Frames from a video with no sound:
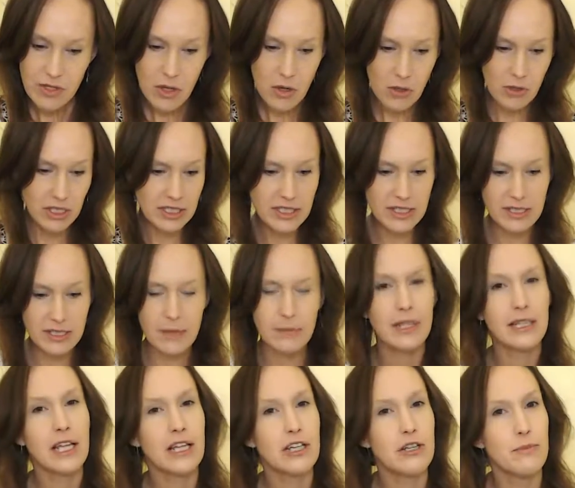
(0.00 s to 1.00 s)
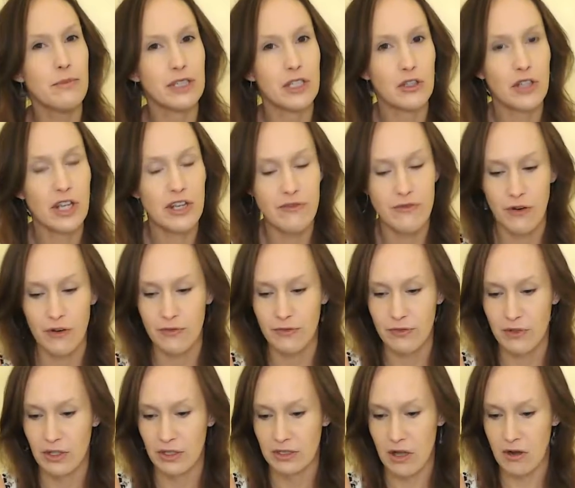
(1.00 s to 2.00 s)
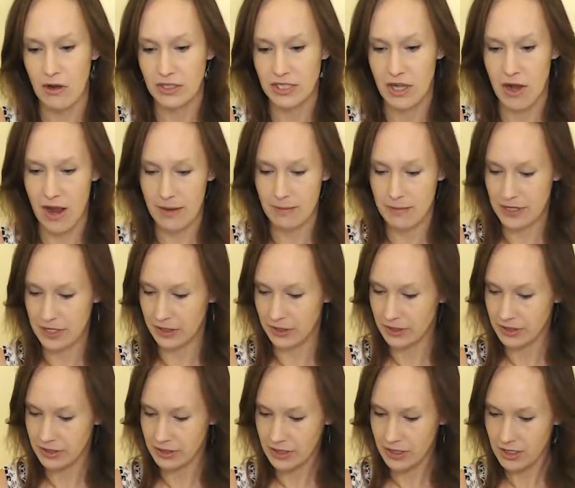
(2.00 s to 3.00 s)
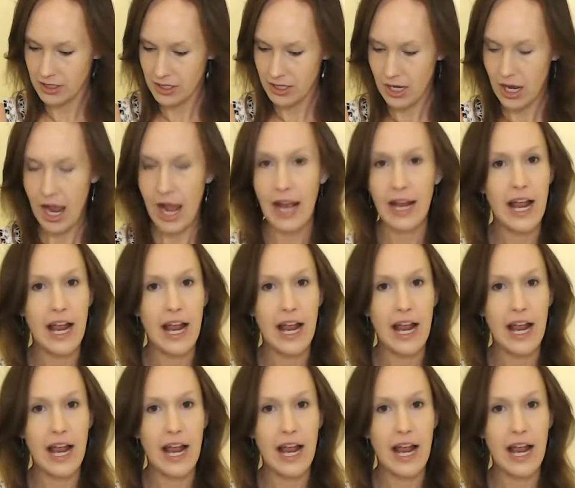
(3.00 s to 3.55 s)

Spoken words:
Or is this something that you've been looking for a long time here? I